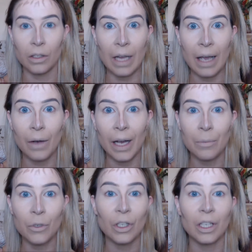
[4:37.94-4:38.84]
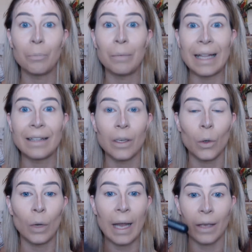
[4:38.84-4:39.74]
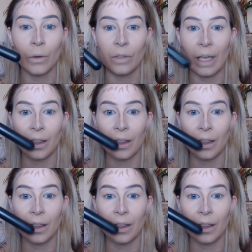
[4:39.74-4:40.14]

So now I am just going to blend it all out,